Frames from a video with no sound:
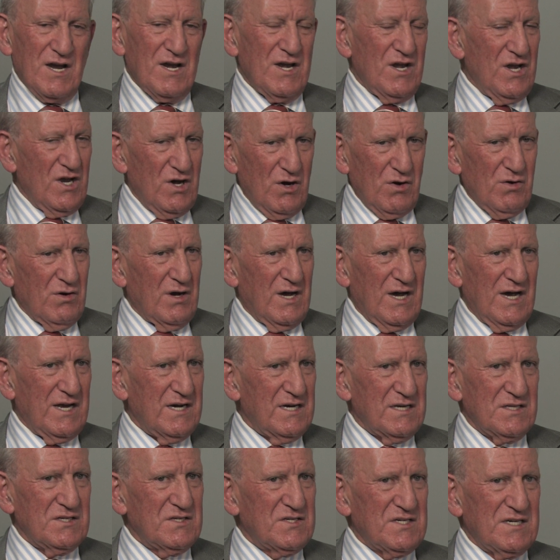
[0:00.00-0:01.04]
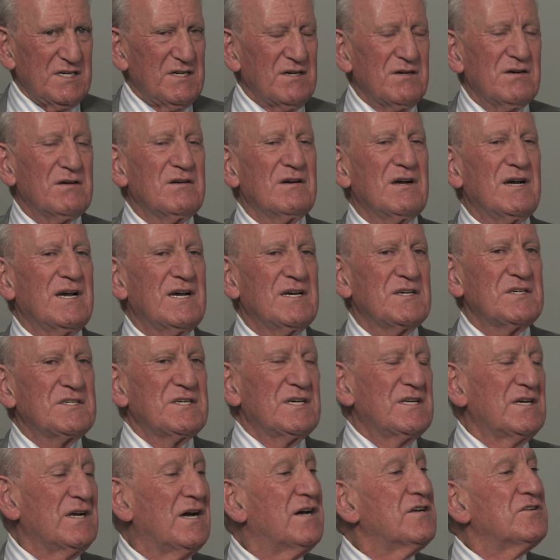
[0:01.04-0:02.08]
No, I didn't see her as
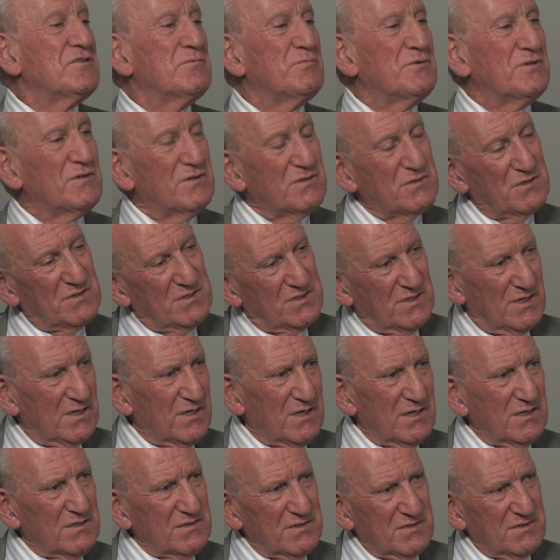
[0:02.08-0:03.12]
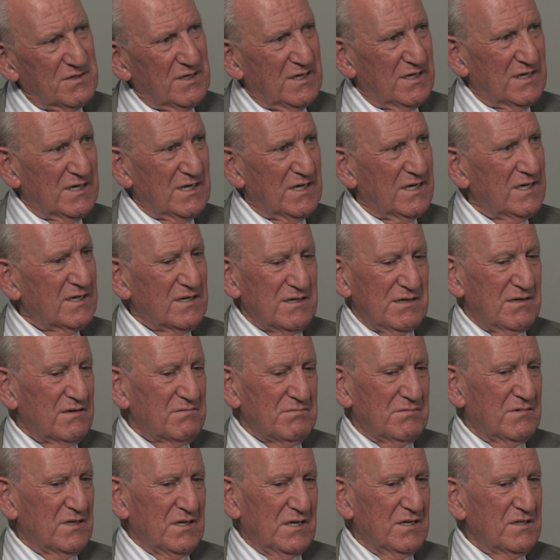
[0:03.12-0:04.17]
an entrepreneur at all. And I
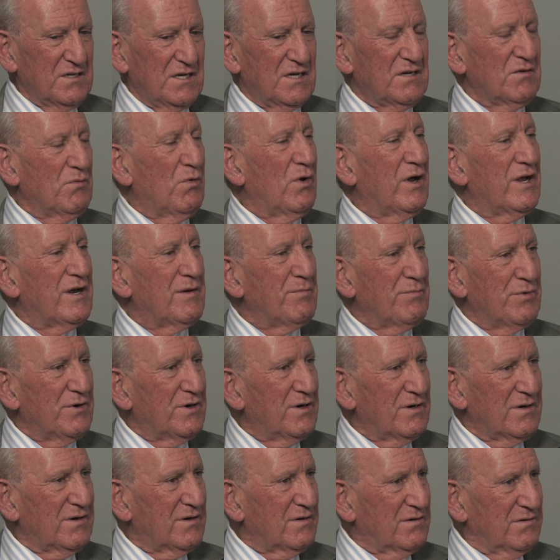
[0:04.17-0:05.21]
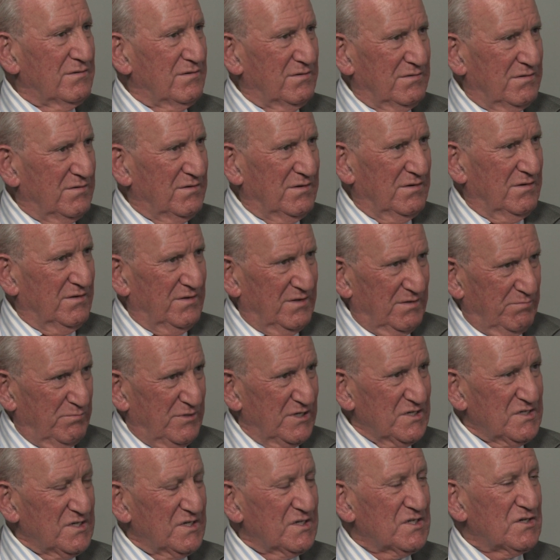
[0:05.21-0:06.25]
didn't want to burden the
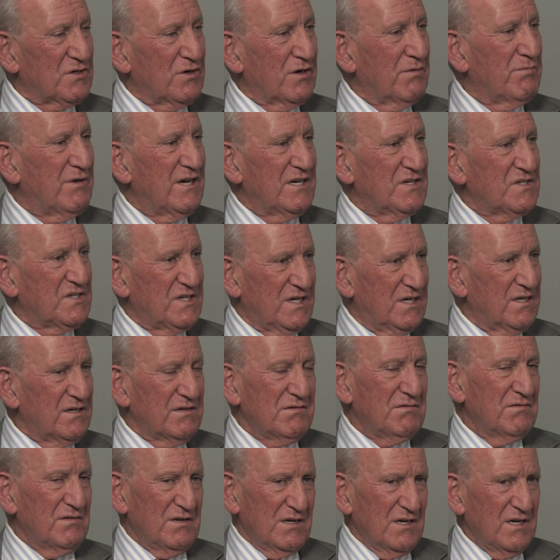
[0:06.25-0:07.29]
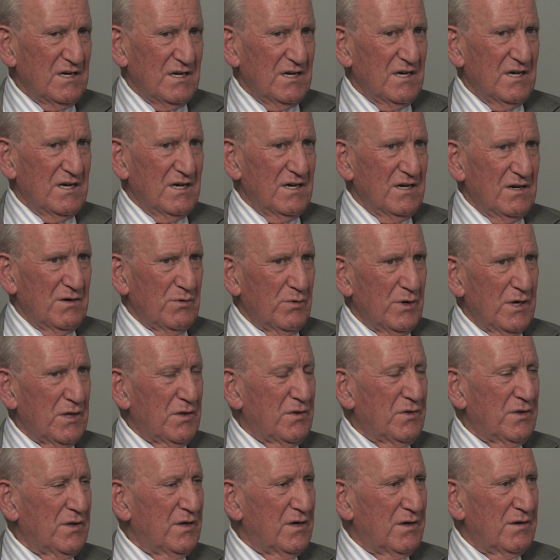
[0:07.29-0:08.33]
business or my son
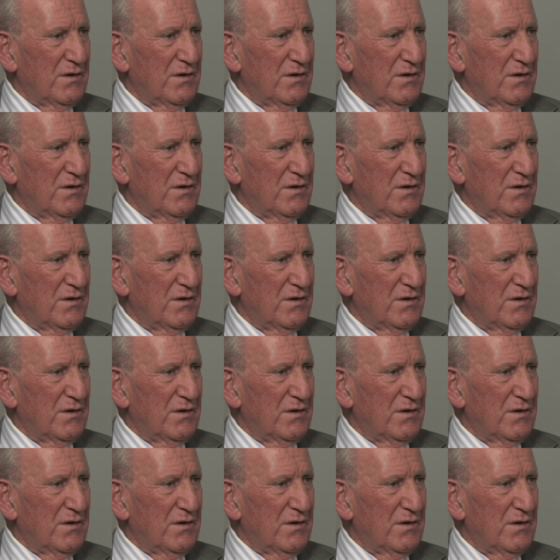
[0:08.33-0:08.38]
with